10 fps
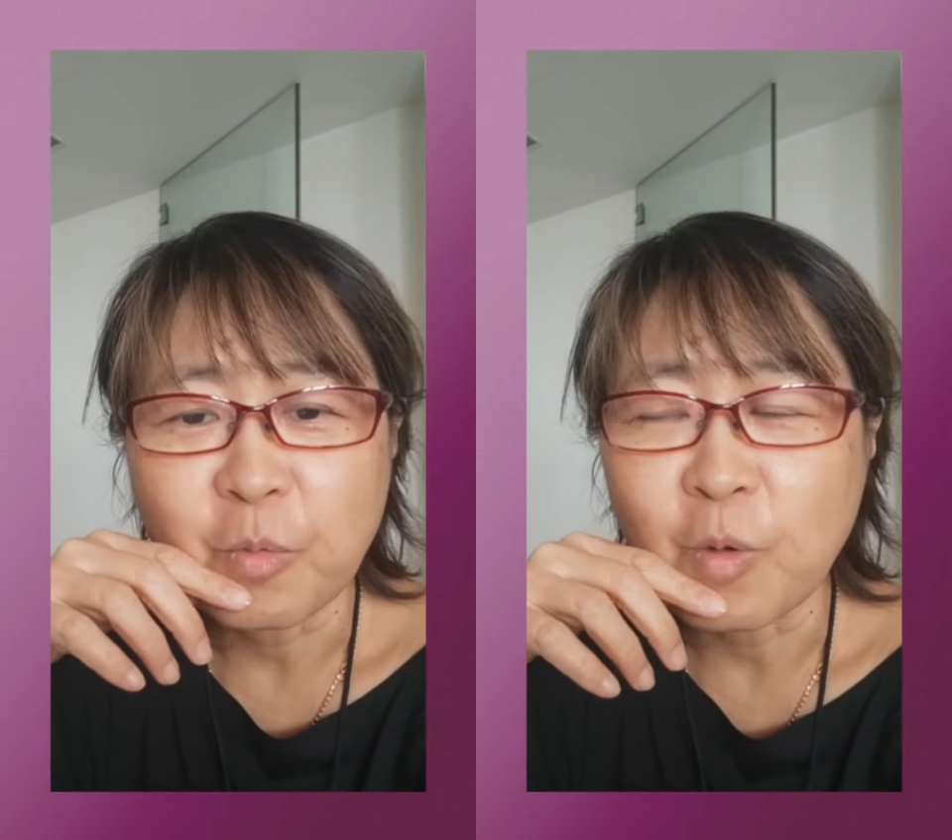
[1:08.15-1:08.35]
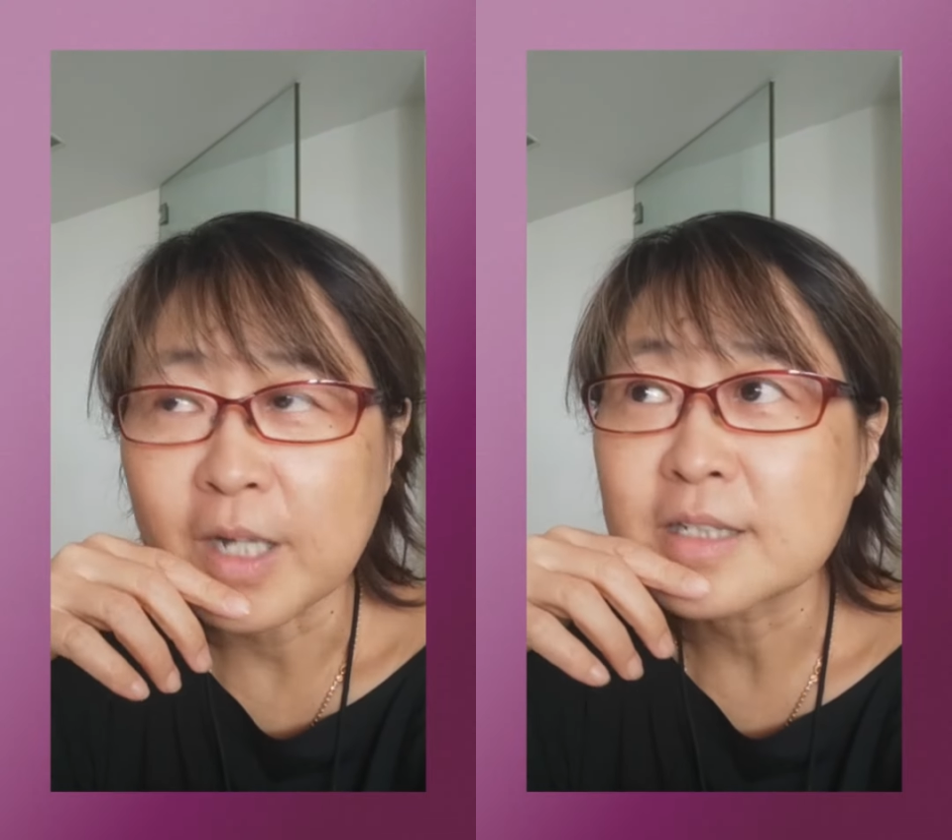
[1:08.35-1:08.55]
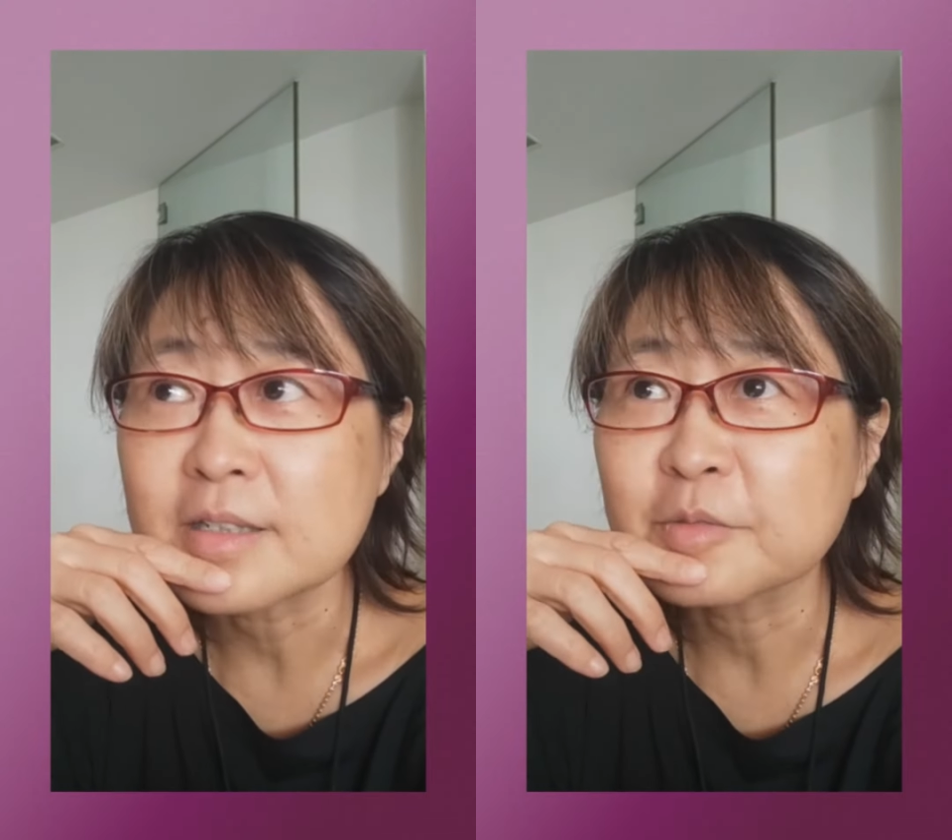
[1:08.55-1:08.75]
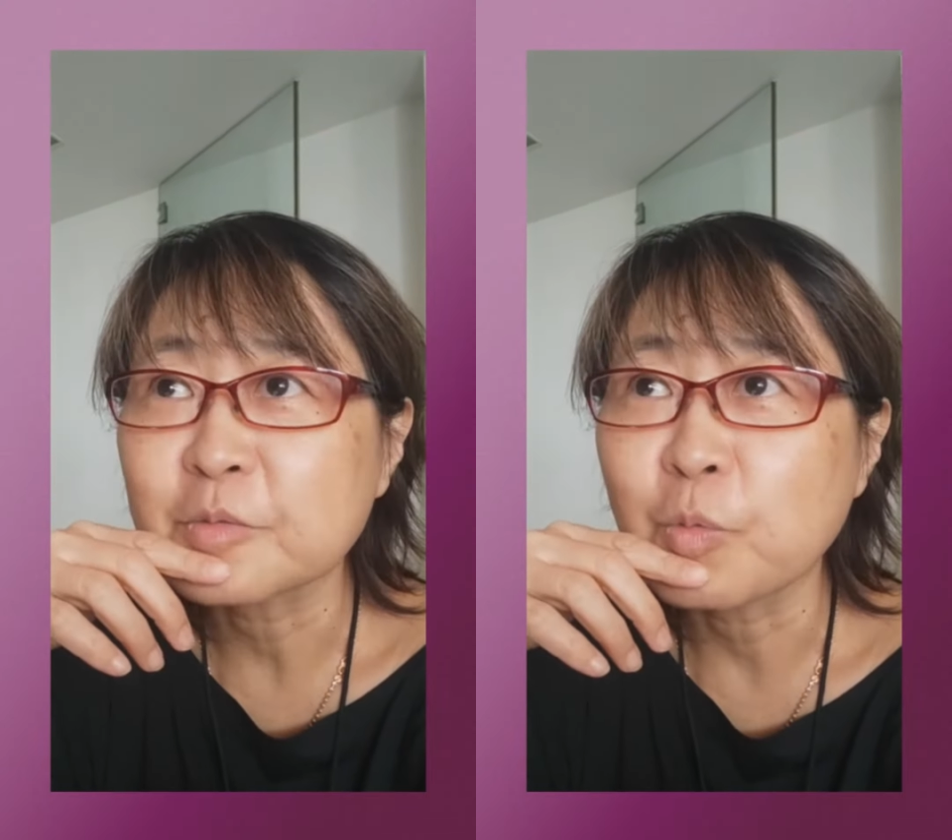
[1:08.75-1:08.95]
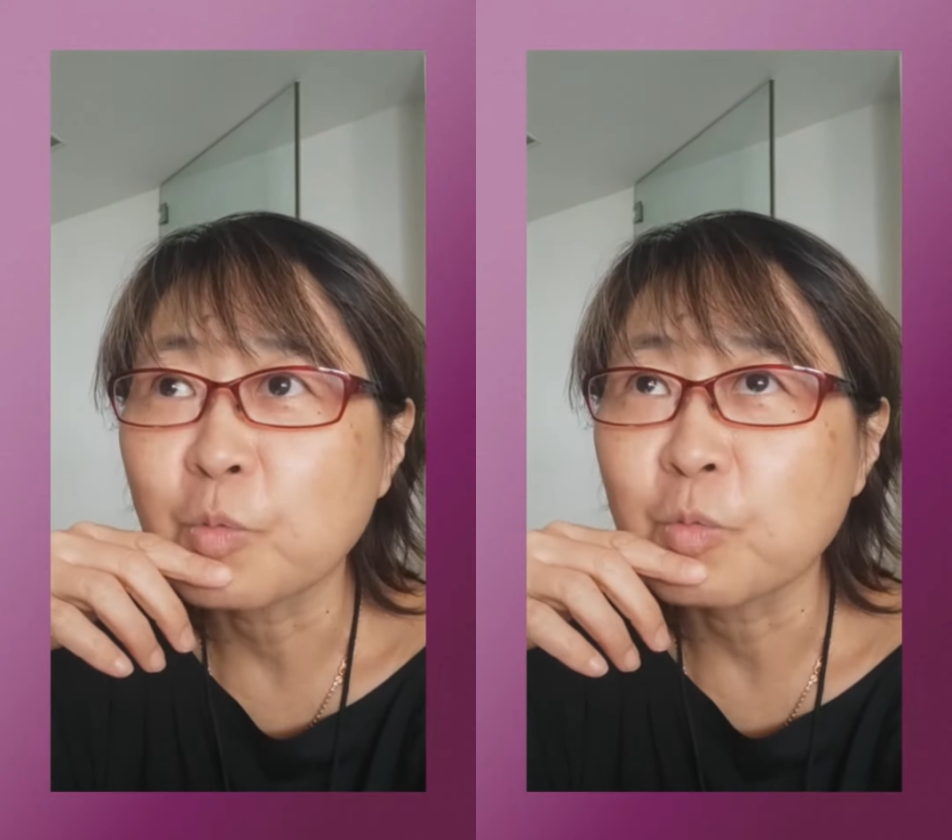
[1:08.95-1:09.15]

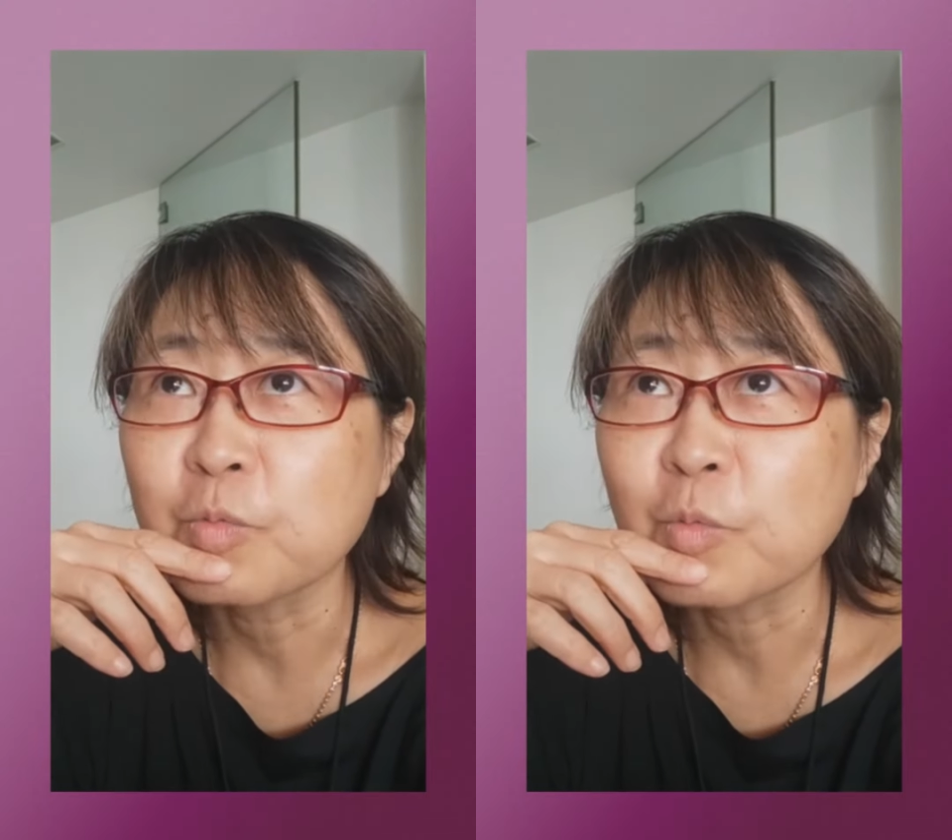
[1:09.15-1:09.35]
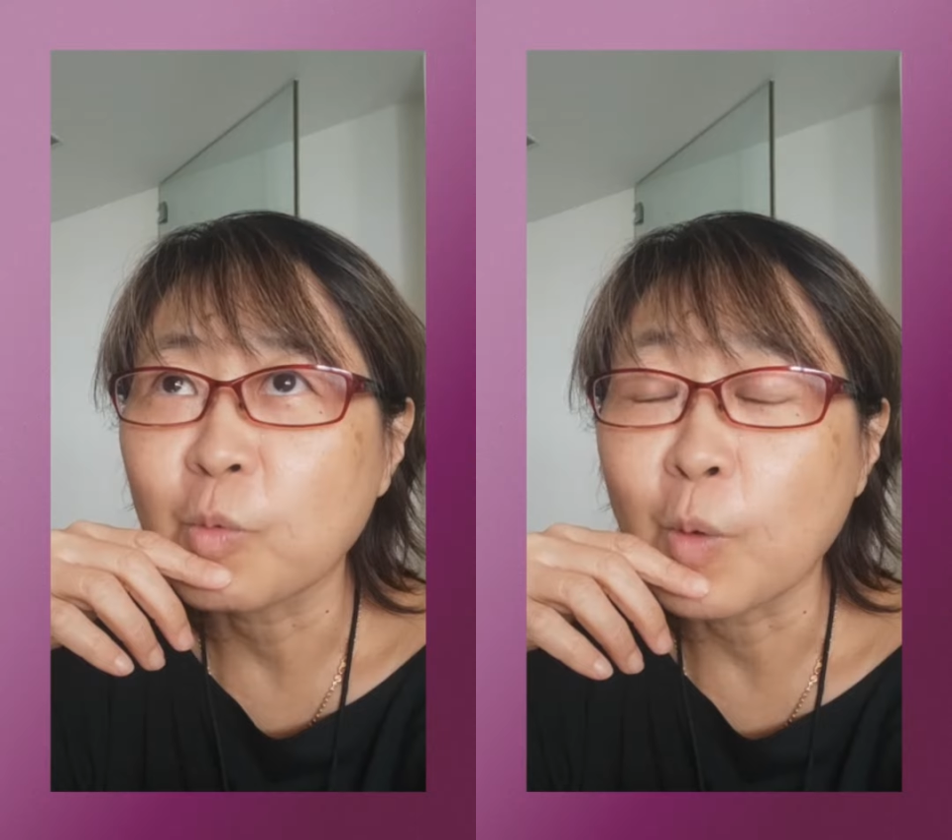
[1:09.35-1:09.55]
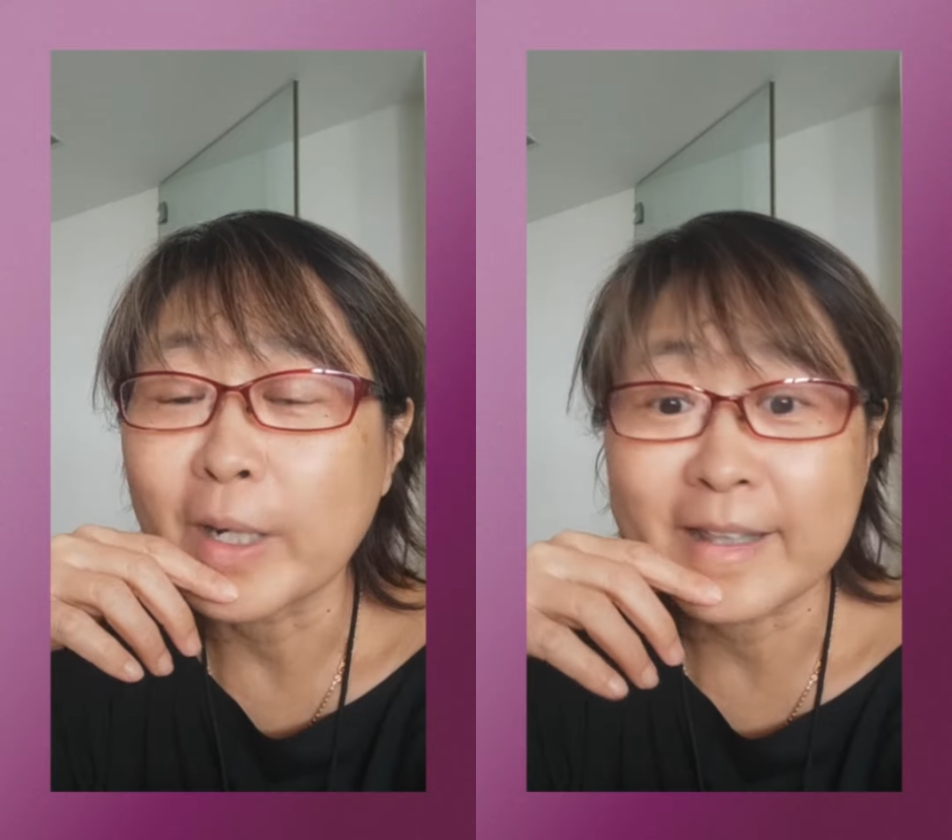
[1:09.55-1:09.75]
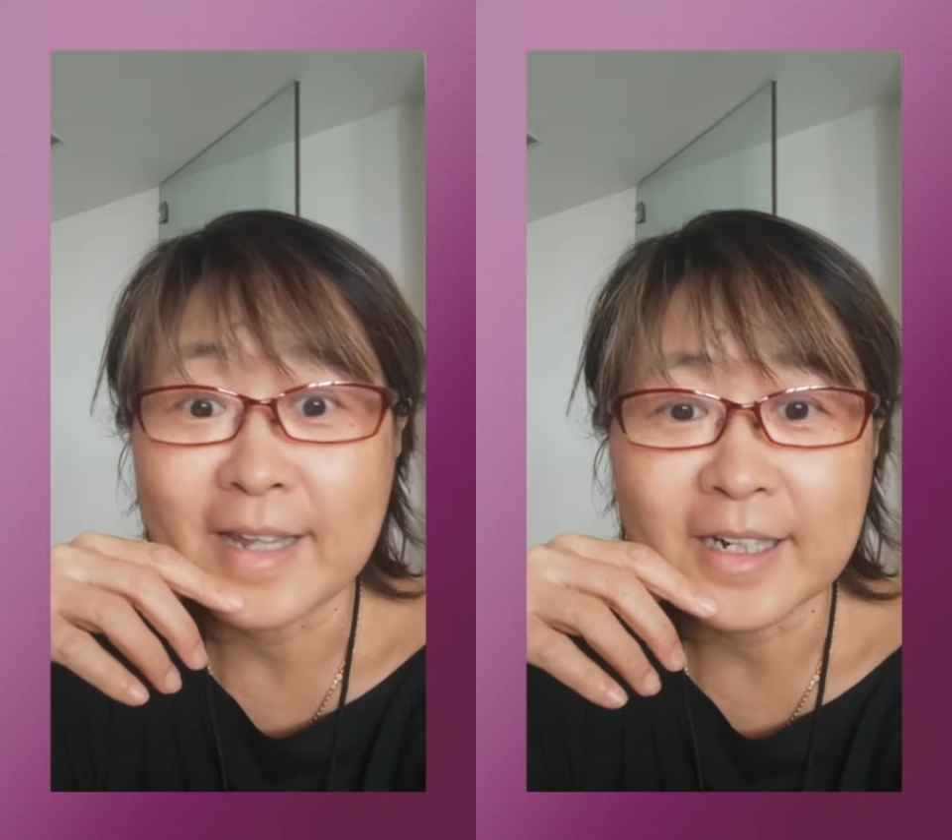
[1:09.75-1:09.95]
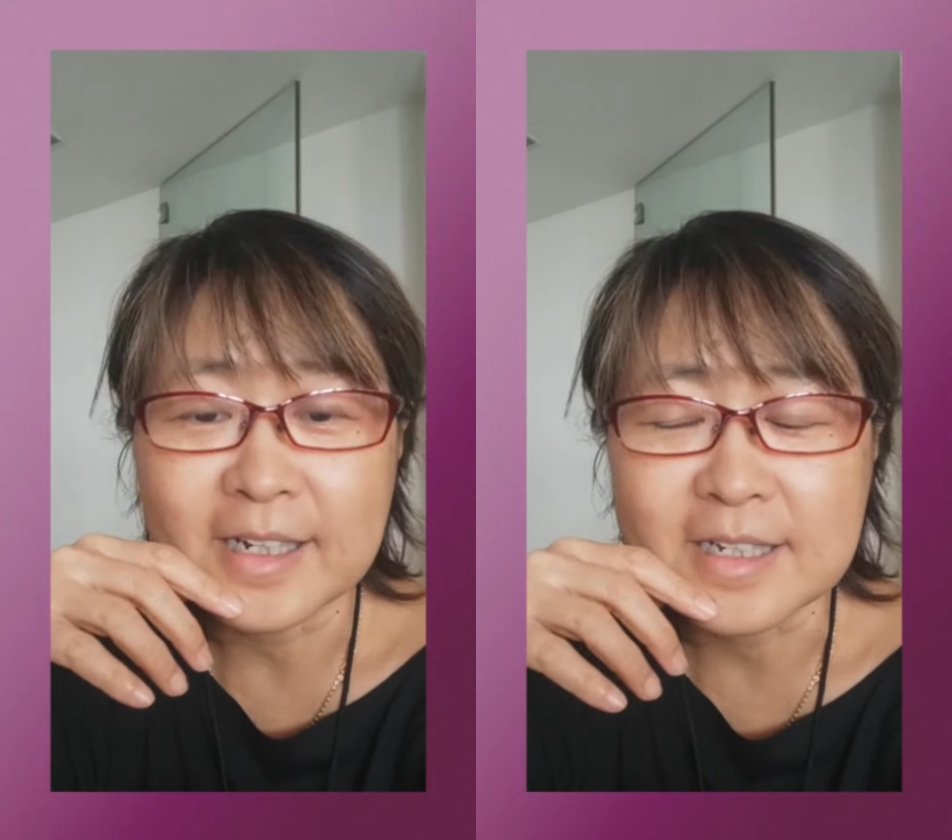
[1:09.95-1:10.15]
what
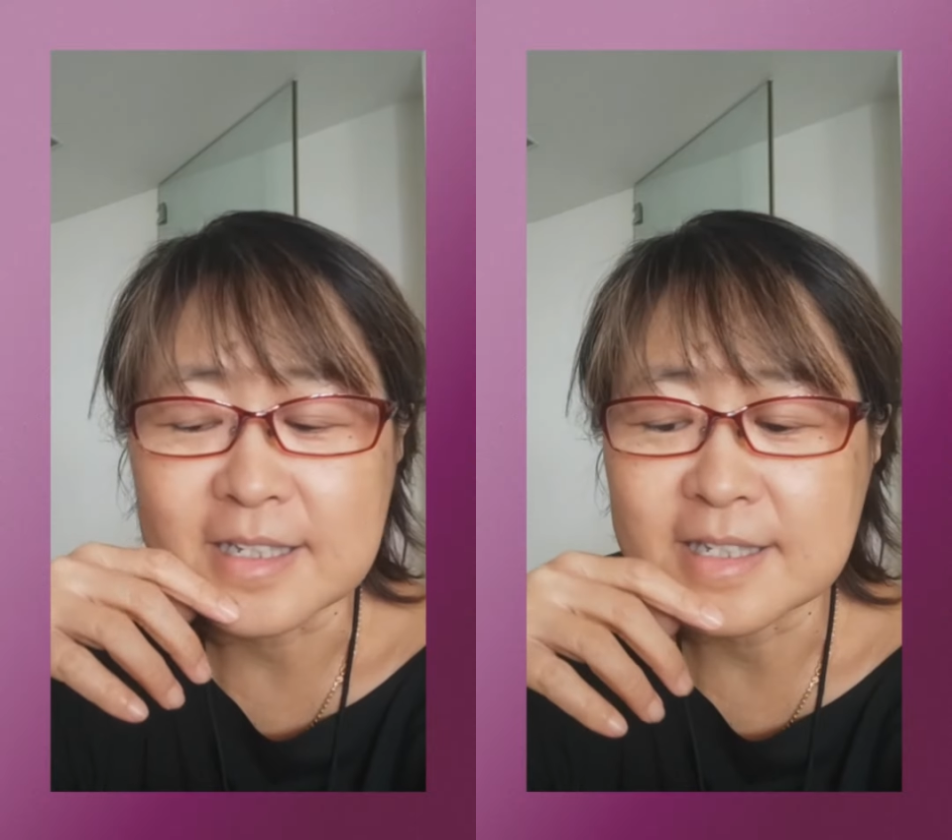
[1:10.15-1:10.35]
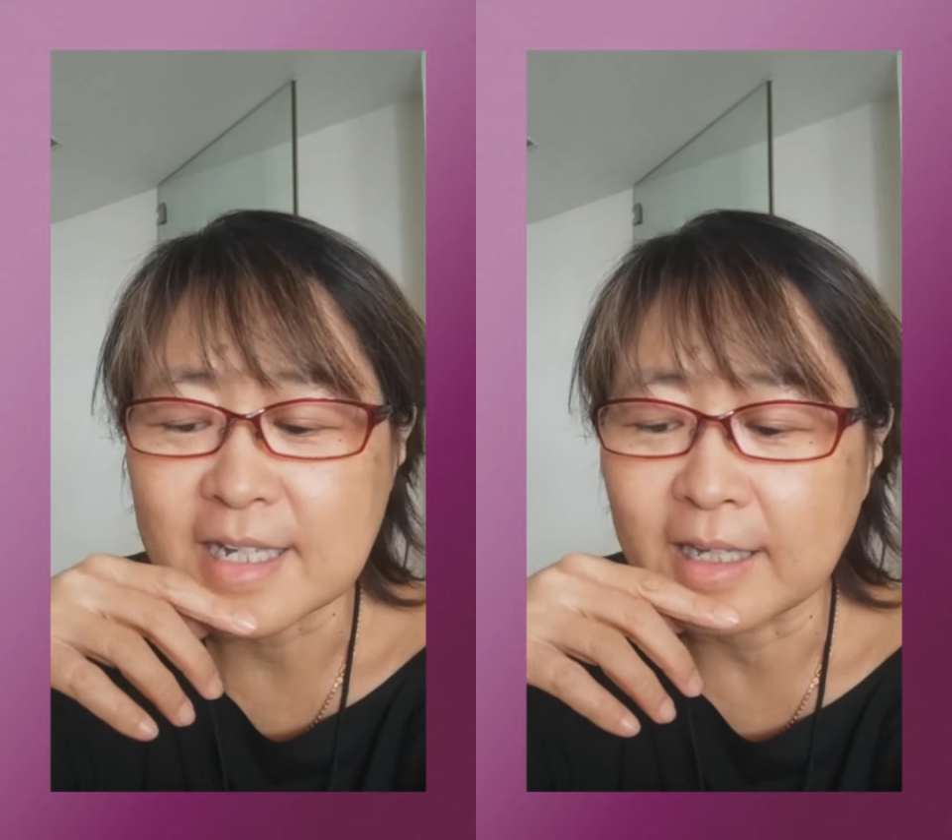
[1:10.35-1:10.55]
that is.